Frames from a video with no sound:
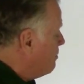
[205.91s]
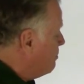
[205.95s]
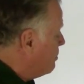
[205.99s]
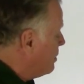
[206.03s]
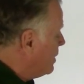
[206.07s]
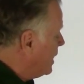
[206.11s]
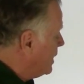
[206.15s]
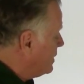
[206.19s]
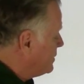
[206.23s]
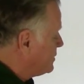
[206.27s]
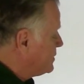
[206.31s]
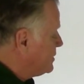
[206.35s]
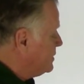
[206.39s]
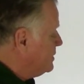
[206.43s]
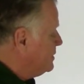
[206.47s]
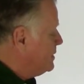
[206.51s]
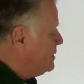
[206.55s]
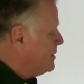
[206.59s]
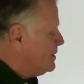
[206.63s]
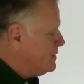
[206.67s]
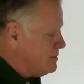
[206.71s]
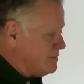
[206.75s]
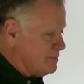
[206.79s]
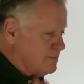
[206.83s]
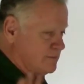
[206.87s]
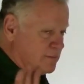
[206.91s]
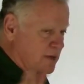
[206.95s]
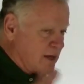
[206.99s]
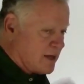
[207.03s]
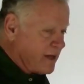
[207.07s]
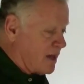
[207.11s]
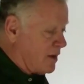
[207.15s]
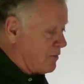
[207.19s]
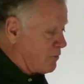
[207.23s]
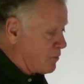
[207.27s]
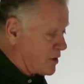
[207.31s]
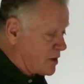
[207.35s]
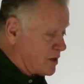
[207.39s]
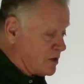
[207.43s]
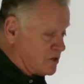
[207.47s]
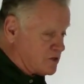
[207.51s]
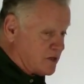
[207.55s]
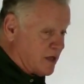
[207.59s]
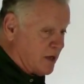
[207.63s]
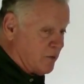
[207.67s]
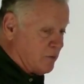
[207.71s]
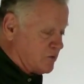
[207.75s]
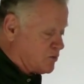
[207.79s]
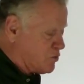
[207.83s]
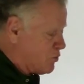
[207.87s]
But again, we're going to
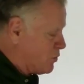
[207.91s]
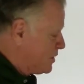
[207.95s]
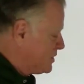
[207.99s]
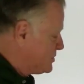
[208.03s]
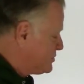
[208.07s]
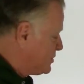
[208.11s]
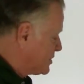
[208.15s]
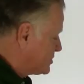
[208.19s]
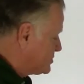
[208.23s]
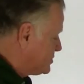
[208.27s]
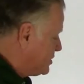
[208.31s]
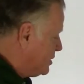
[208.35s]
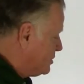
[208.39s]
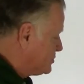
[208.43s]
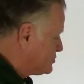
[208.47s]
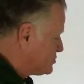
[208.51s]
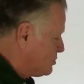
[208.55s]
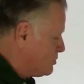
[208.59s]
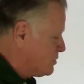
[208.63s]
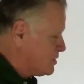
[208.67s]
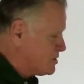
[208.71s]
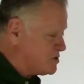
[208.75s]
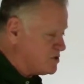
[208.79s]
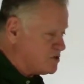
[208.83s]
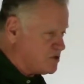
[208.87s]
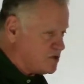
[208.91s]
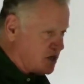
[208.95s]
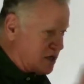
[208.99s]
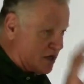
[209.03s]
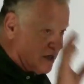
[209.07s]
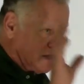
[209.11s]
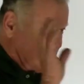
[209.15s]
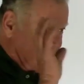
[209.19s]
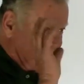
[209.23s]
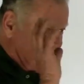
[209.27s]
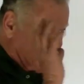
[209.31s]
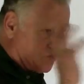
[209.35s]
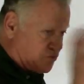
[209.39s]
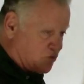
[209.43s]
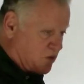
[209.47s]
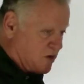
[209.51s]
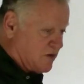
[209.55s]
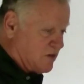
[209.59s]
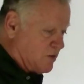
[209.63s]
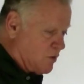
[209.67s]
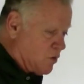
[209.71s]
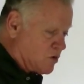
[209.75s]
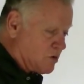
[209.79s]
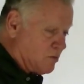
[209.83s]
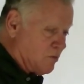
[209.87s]
stay with 26L, so we'll just say
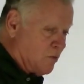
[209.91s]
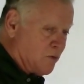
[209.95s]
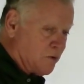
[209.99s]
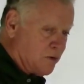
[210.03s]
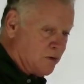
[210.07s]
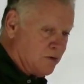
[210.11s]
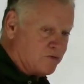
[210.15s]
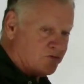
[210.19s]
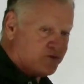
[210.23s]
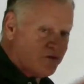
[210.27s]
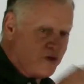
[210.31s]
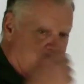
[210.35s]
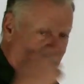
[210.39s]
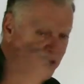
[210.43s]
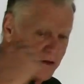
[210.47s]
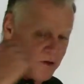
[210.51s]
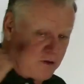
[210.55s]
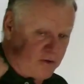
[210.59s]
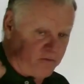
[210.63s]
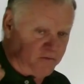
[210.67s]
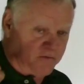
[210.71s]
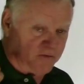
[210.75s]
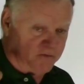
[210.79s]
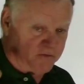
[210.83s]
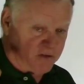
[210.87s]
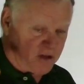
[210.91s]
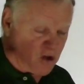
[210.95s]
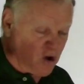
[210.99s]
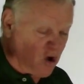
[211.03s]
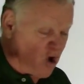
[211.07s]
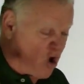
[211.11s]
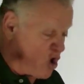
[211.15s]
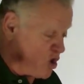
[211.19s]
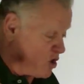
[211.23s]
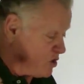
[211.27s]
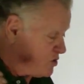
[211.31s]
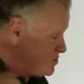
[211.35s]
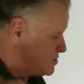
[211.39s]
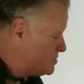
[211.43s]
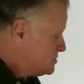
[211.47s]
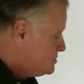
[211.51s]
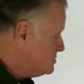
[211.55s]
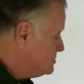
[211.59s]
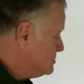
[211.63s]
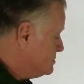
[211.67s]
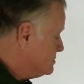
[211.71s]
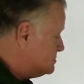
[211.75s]
3 locomotives and 150 cars,